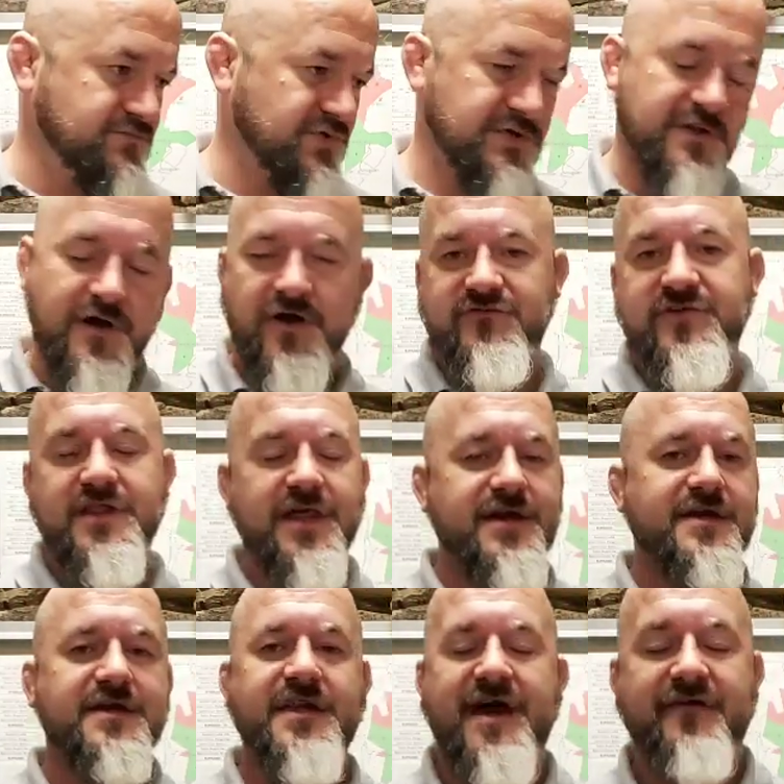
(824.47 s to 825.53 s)
will
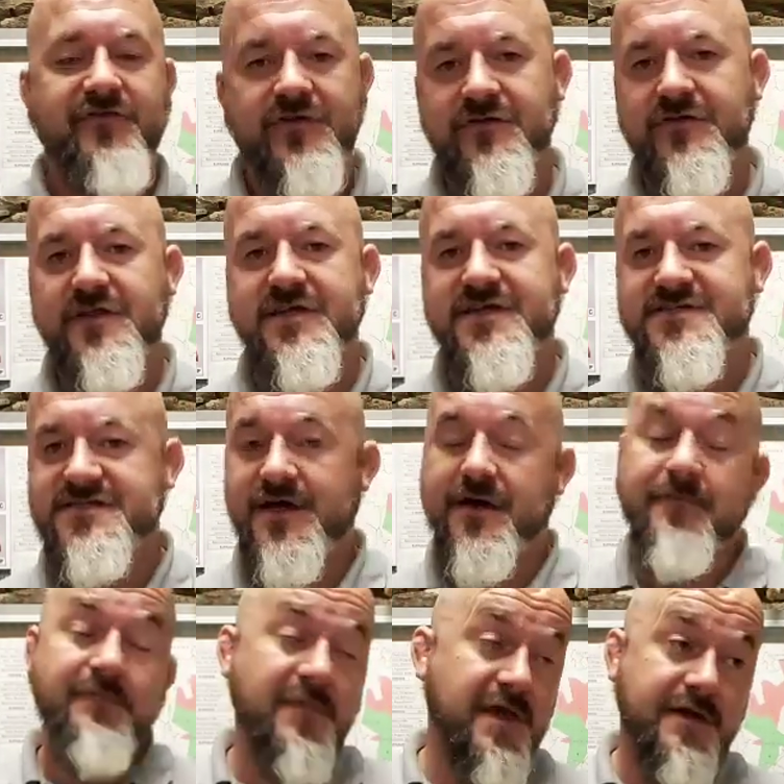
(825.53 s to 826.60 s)
ovulate and have another
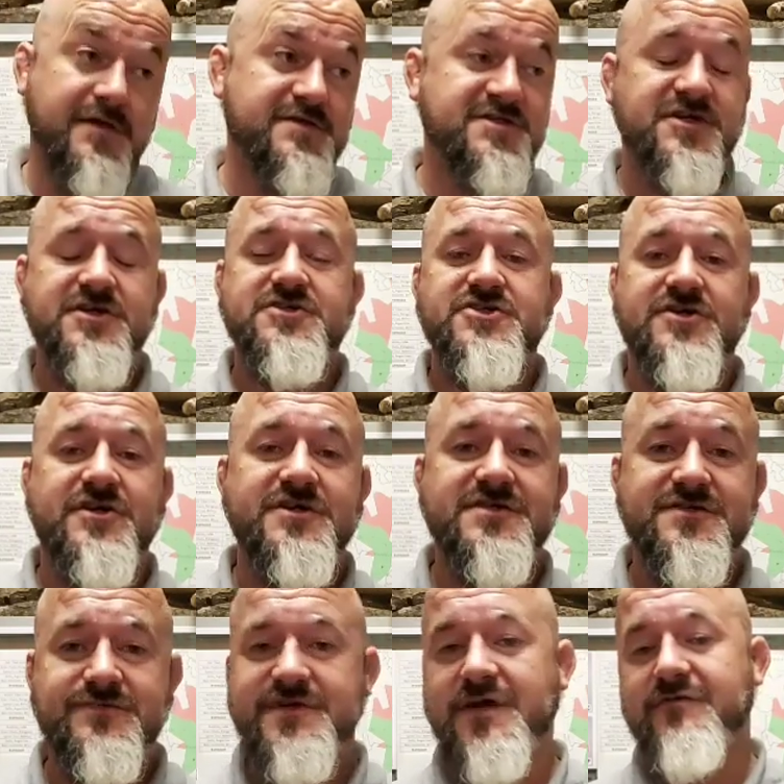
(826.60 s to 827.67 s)
litter. It's her
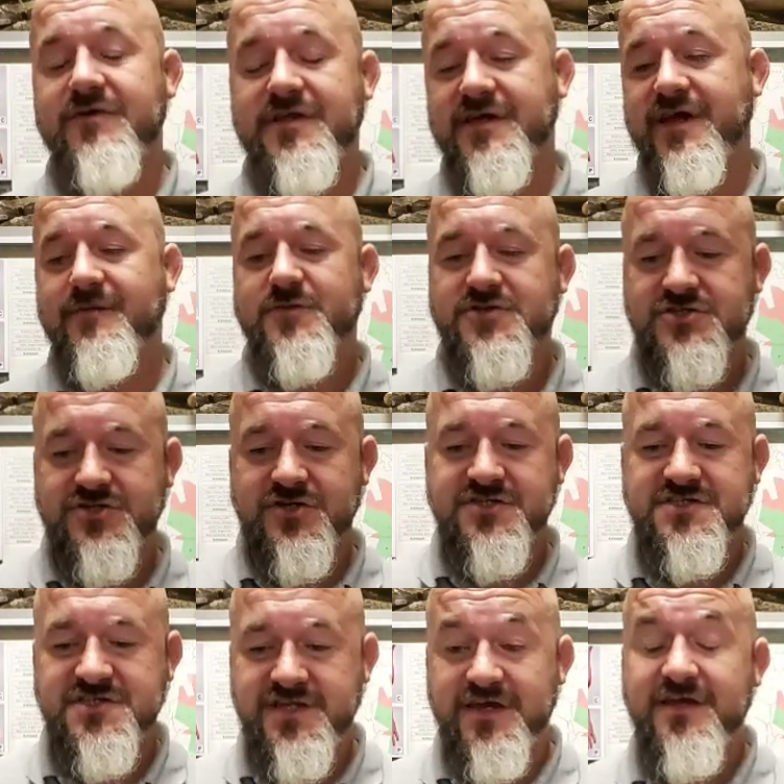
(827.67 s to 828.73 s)
choice. We don't really get much
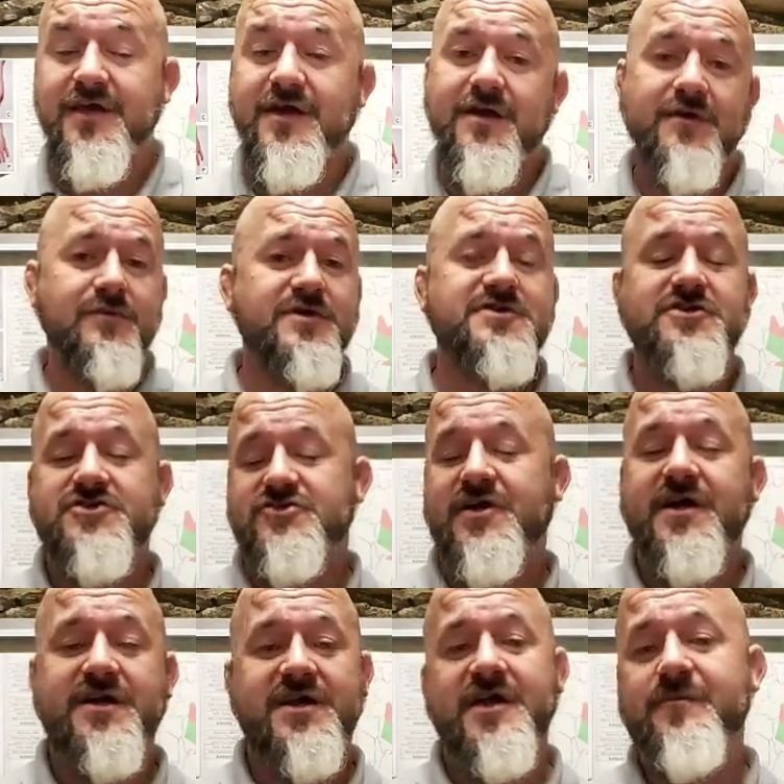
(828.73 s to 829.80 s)
choice in it. We just
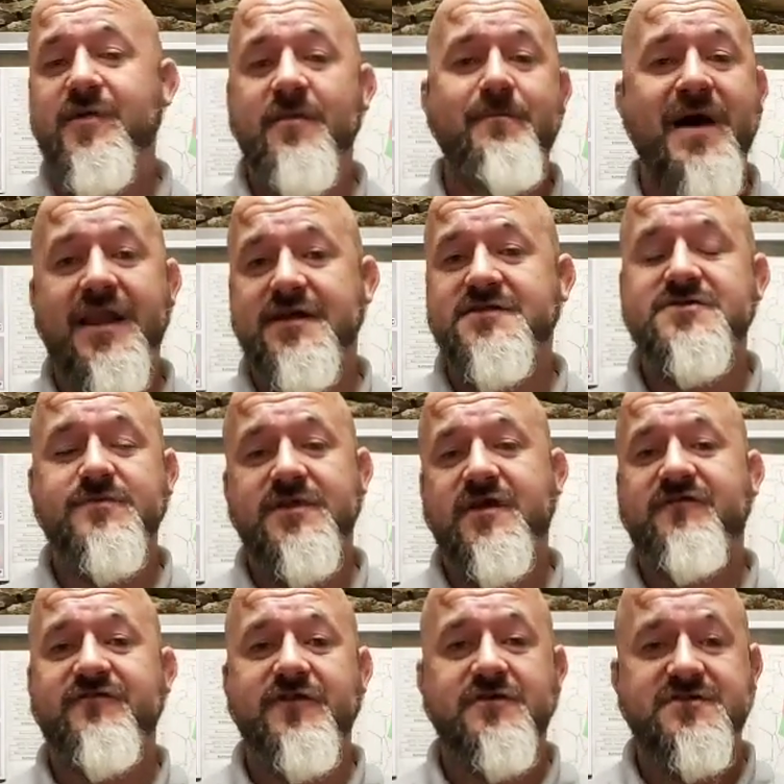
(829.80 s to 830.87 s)
try and keep her balanced with
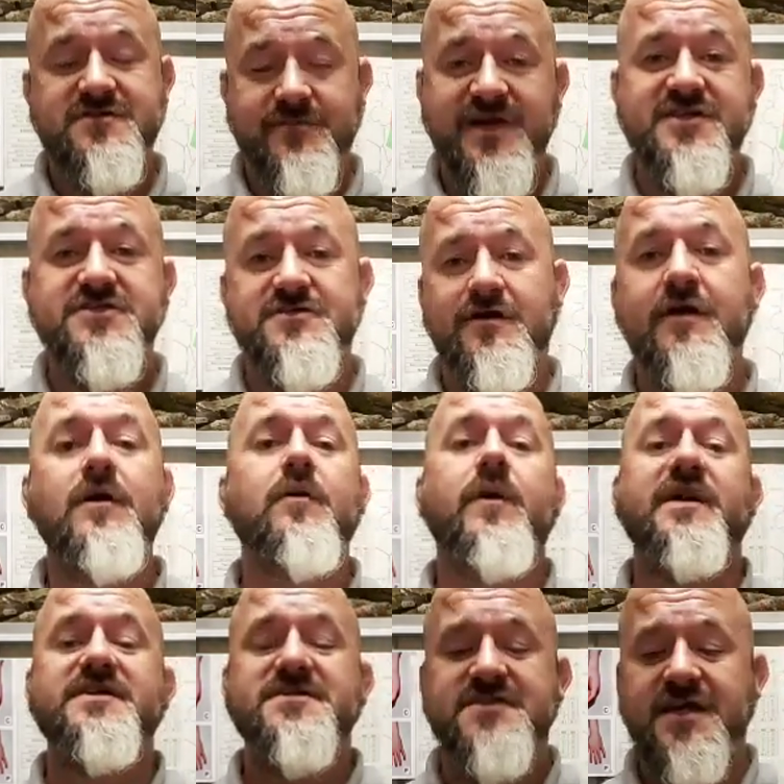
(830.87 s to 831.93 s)
her food to make sure her
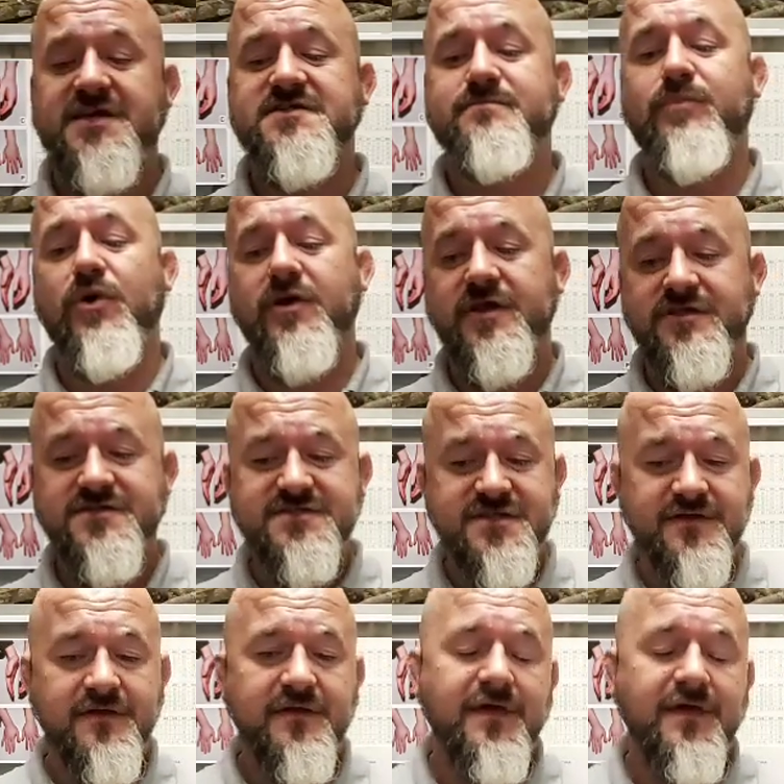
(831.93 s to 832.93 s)
weight stays buoyant.